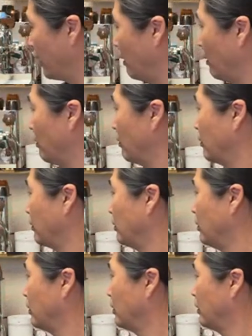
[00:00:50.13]
uh,
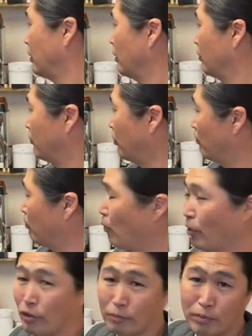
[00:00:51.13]
the
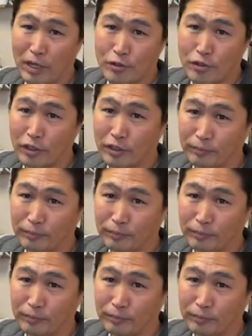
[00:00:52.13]
boiler pressure.